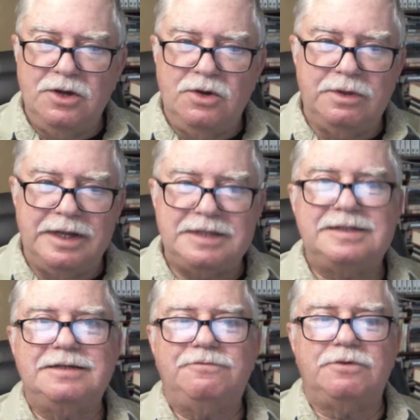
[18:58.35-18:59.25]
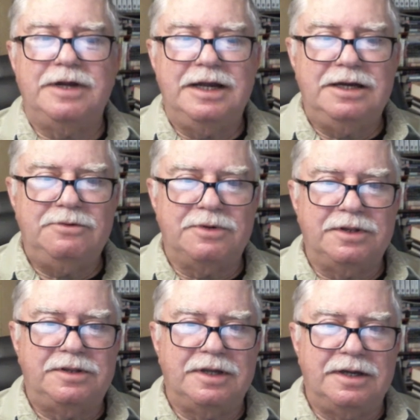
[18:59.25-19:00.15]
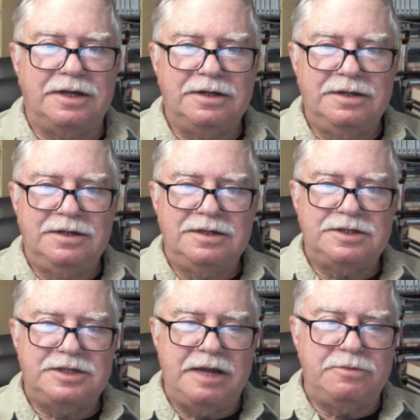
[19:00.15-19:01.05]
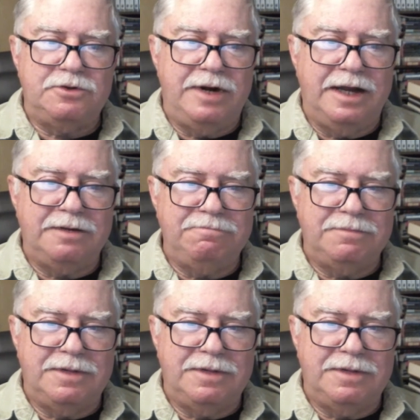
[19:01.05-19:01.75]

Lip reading: Well, that's it for now with Stab the Dragon